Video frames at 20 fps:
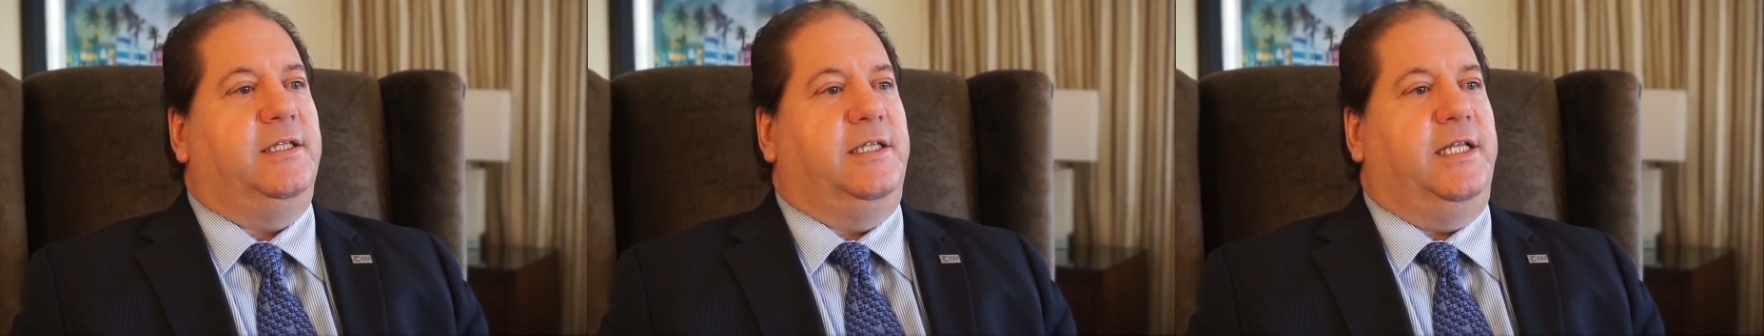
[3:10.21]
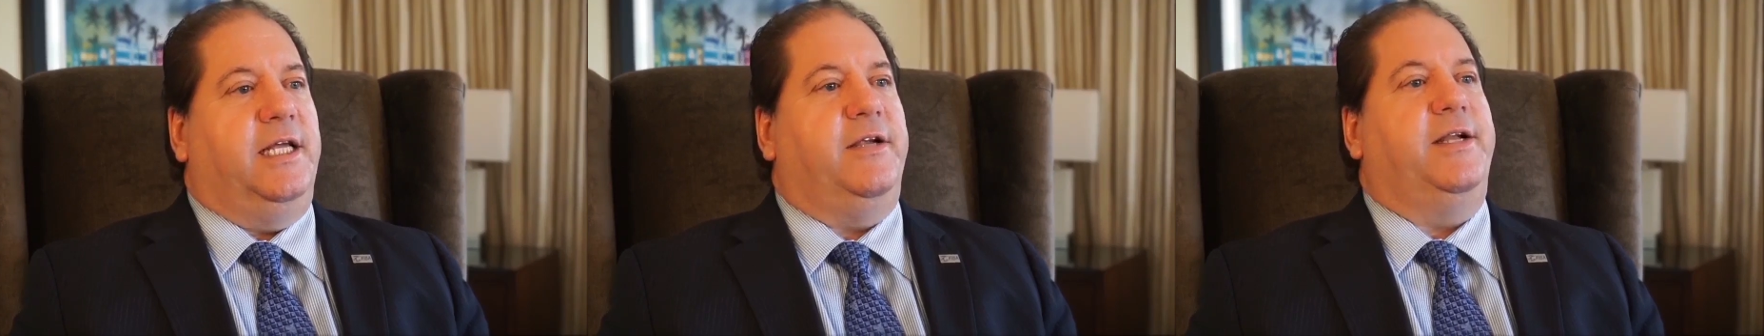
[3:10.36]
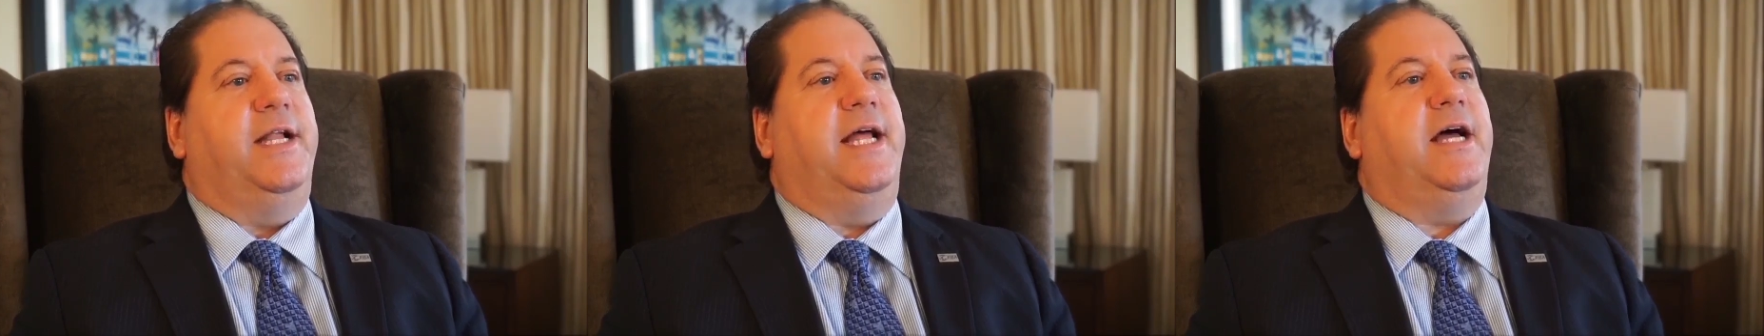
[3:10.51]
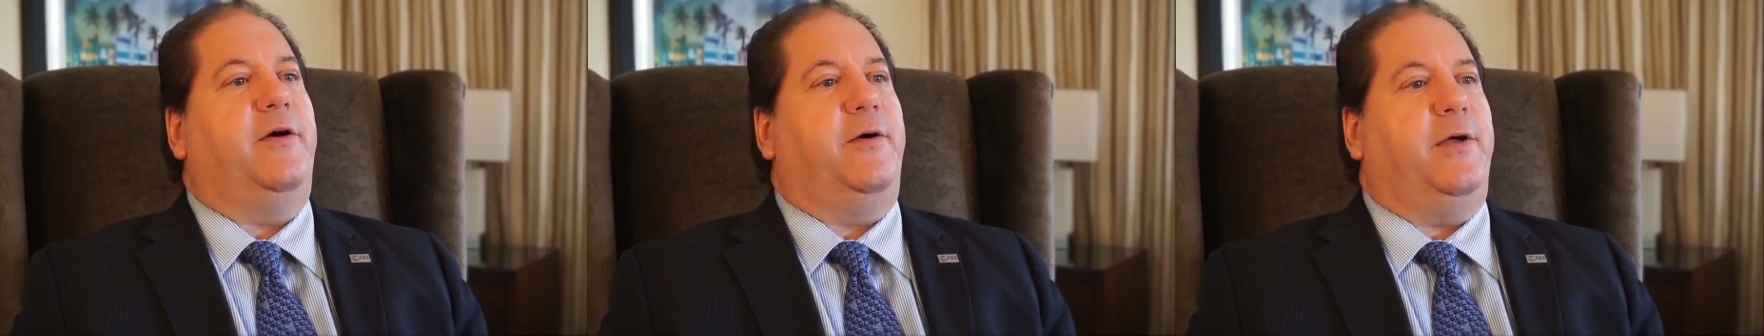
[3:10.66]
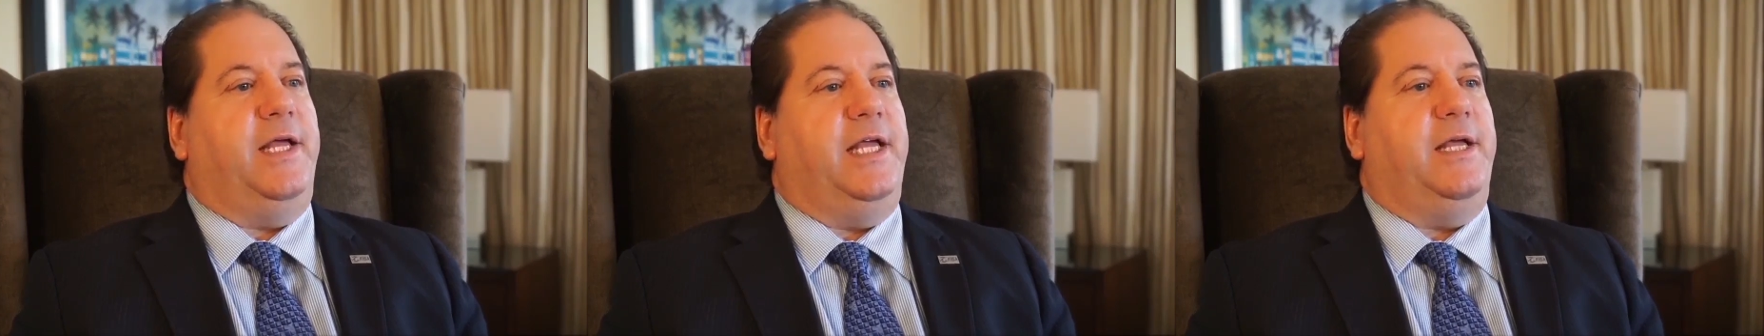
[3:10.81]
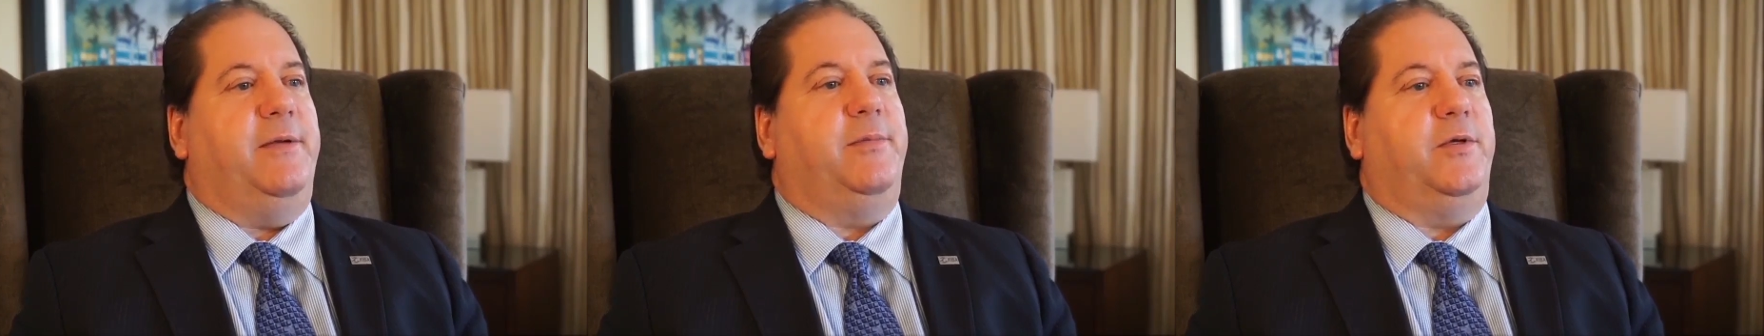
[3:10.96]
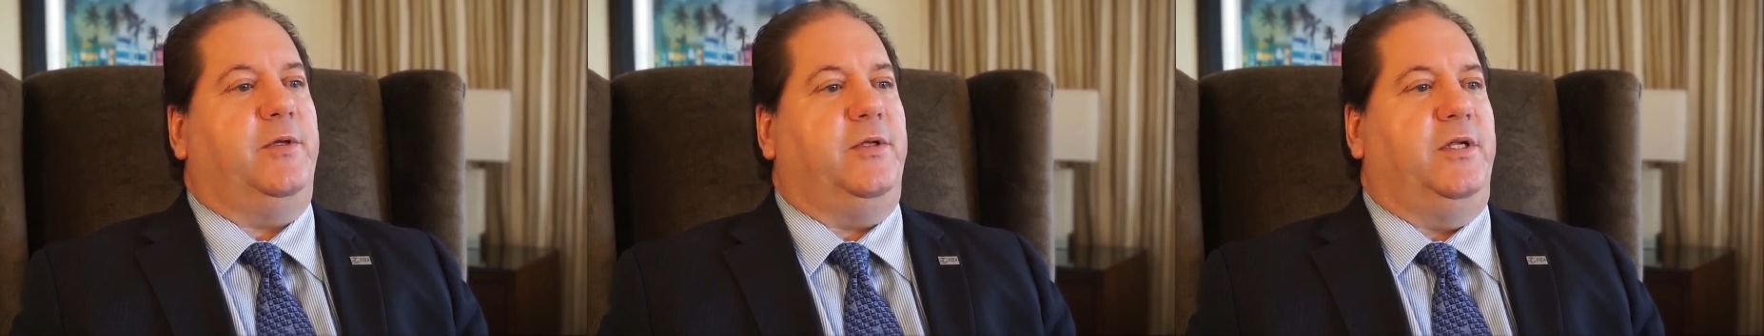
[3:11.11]
they're now
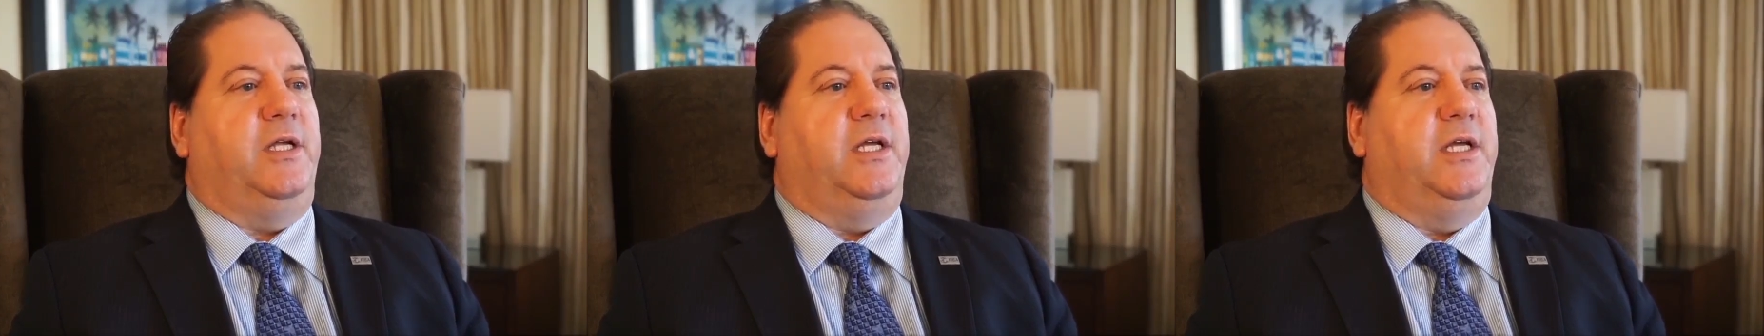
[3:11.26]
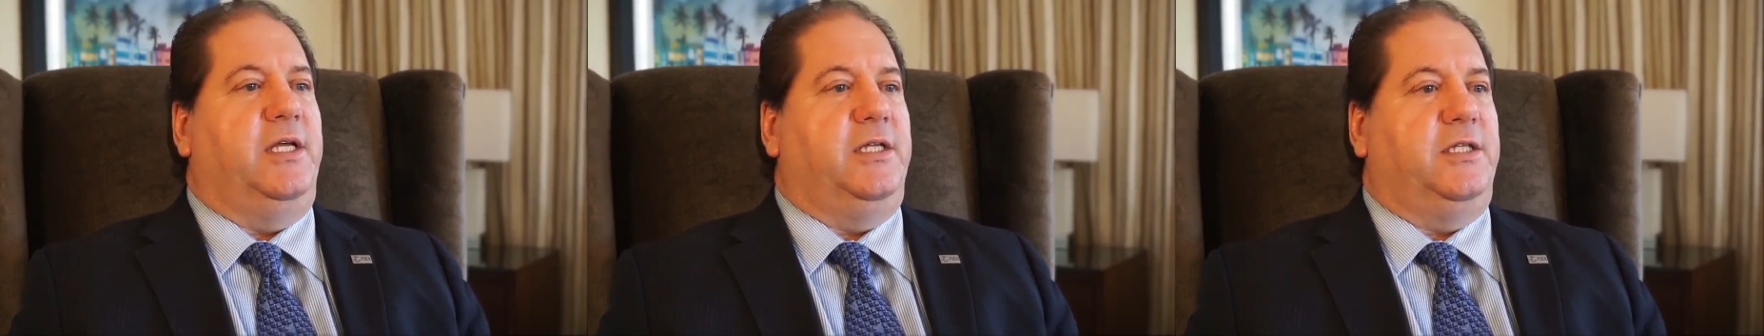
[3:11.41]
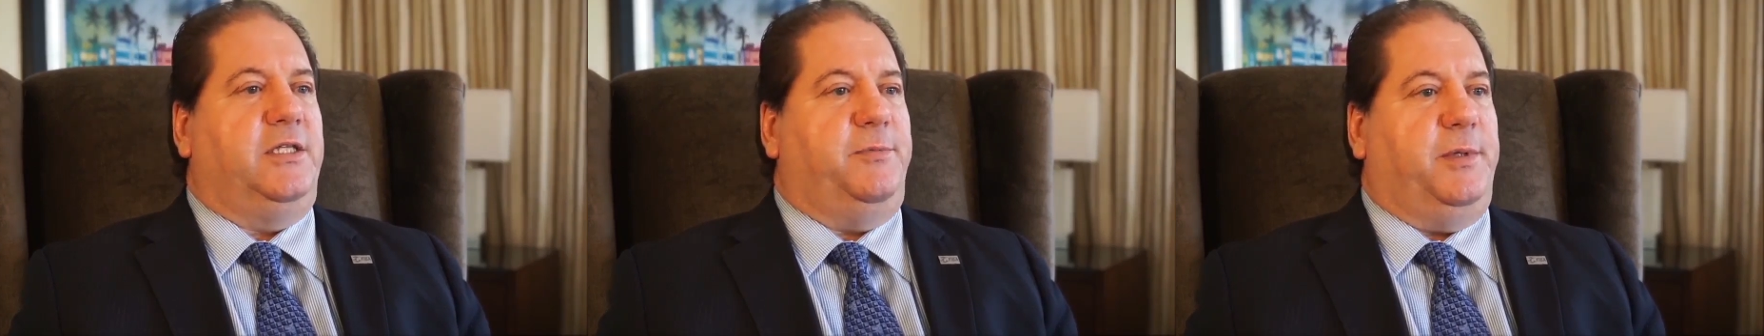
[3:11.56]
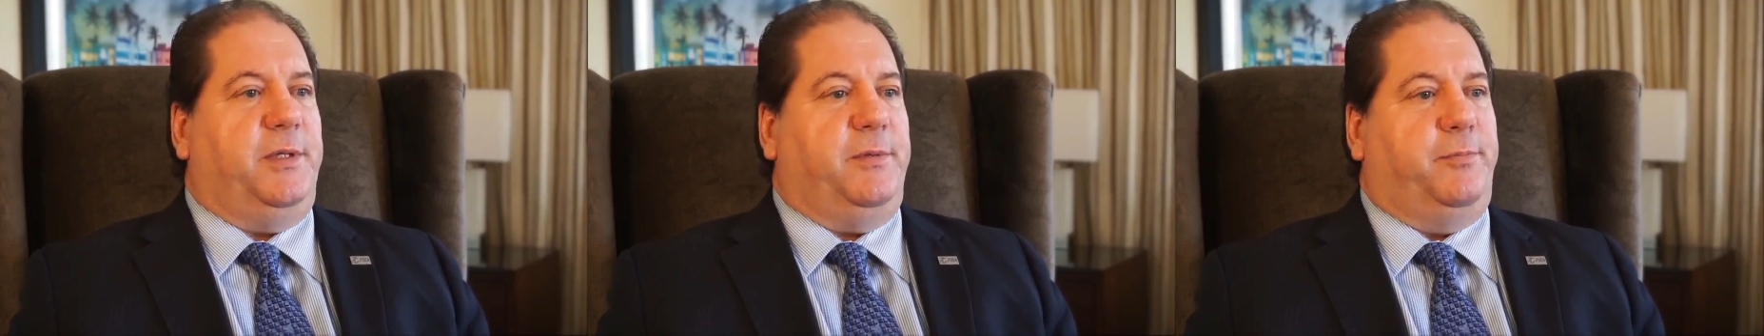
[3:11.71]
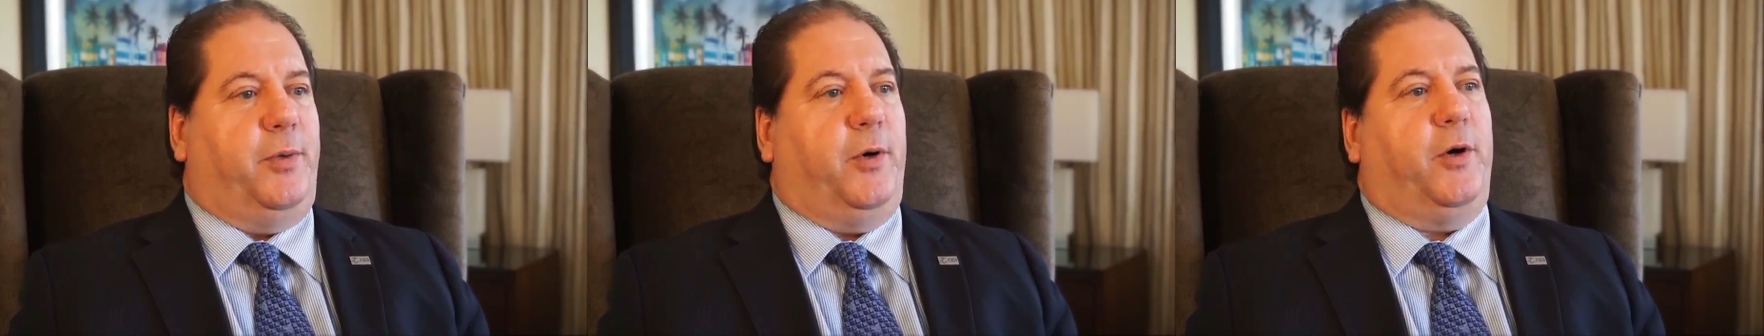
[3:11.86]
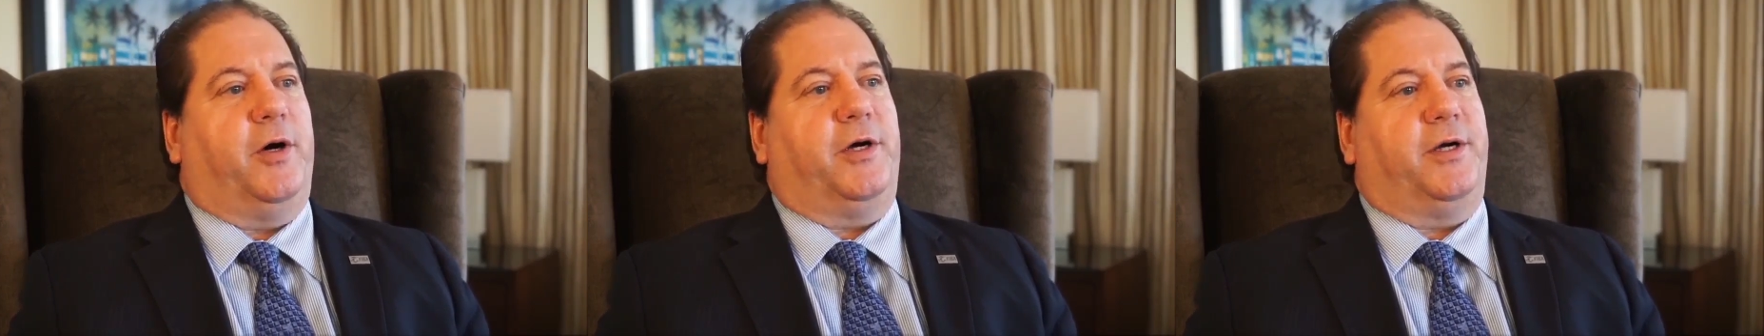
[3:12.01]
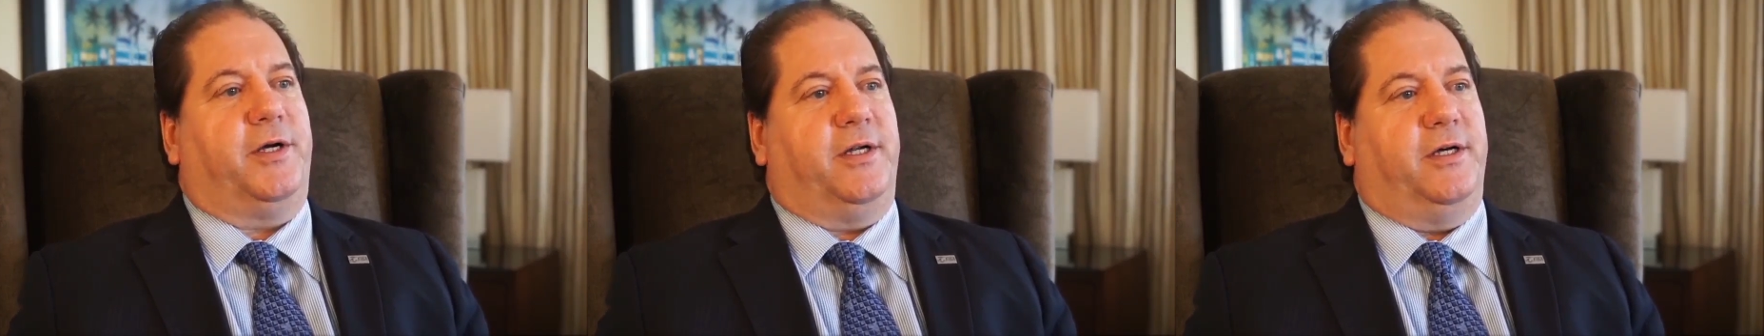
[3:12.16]
able to be
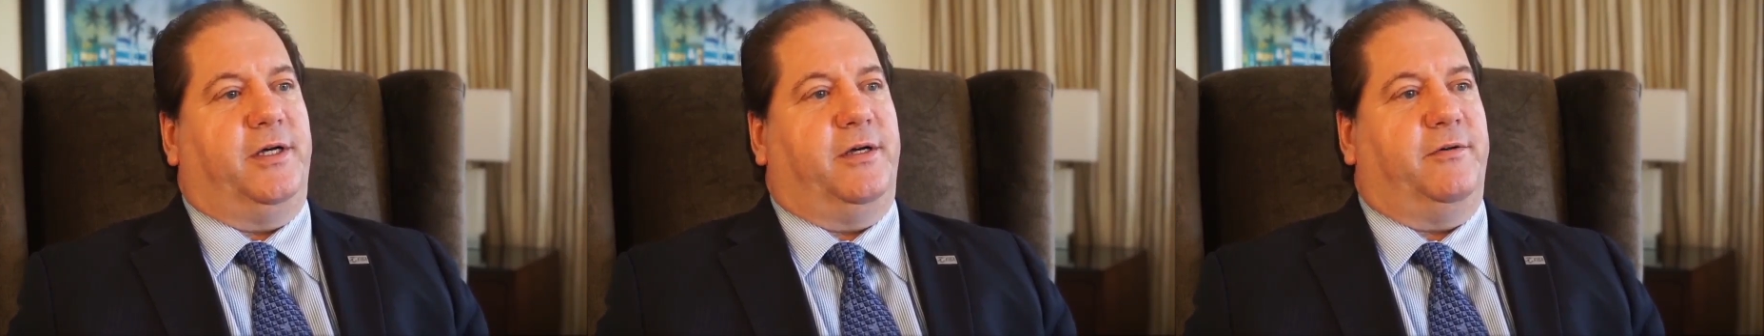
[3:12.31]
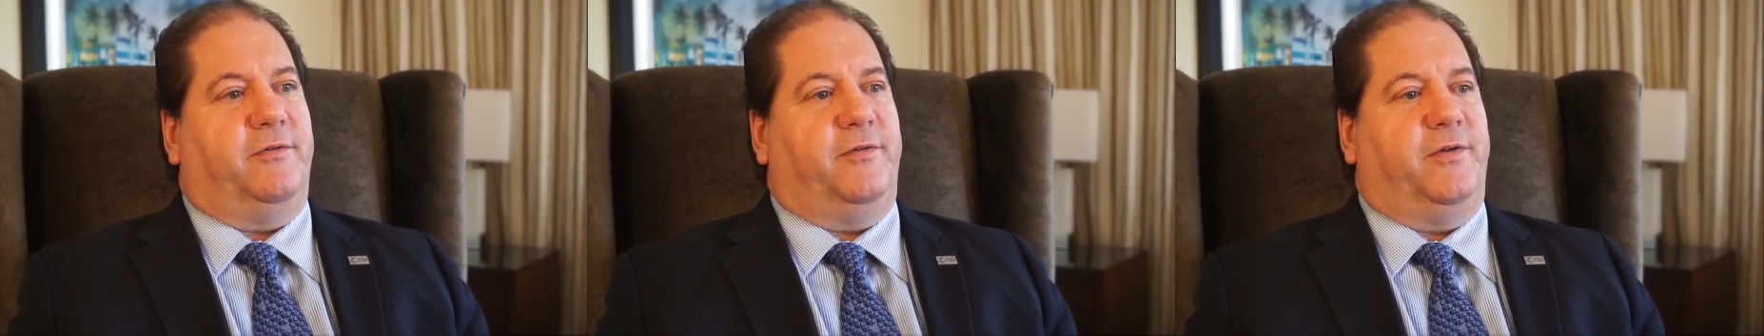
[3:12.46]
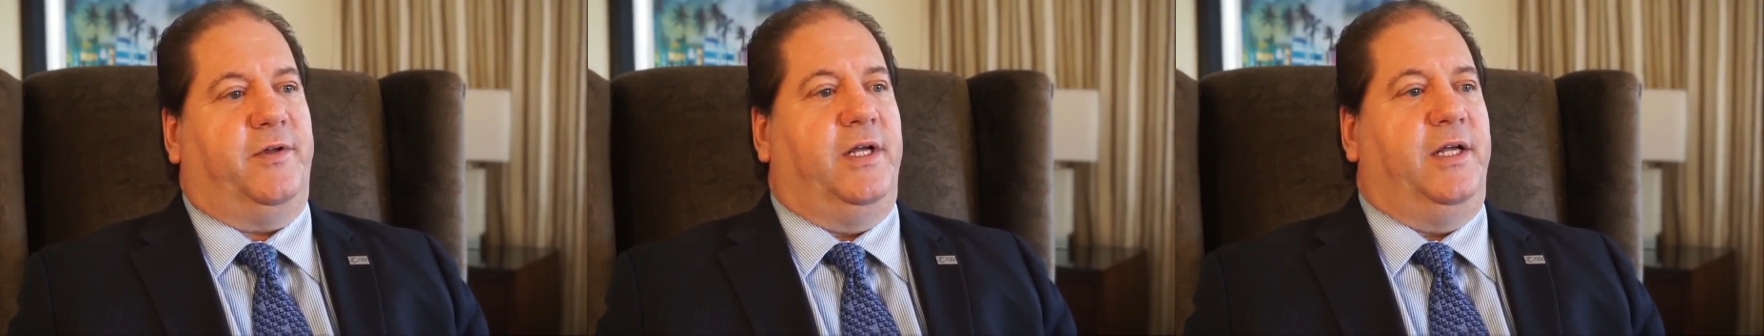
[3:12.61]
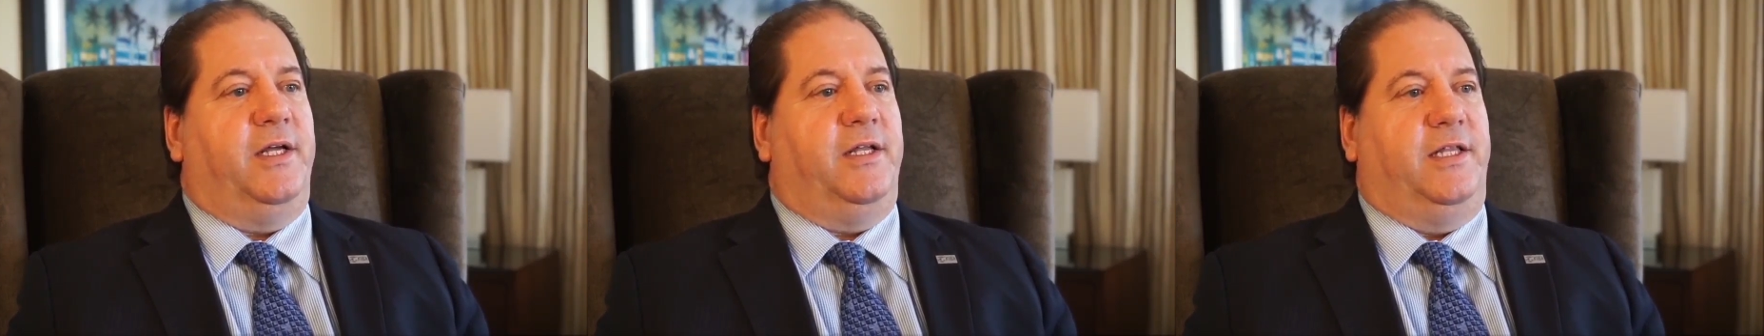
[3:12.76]
part of